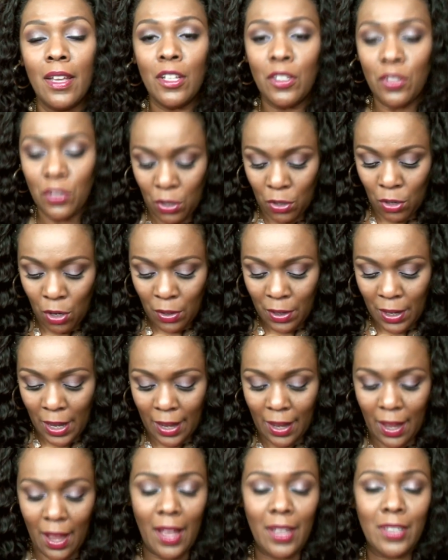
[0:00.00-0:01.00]
So,
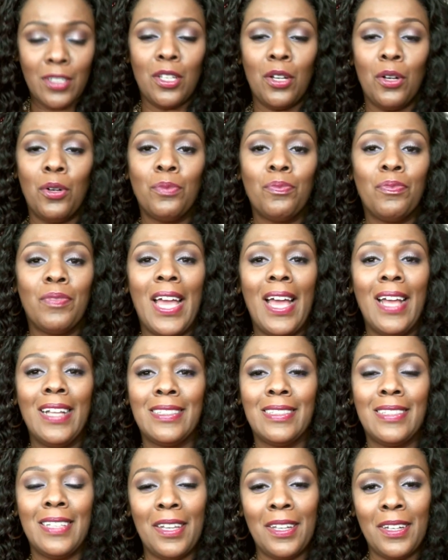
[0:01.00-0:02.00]
okay, guys, so
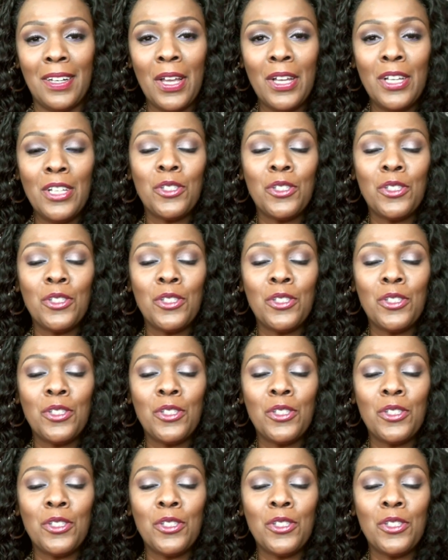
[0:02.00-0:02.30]
that's it.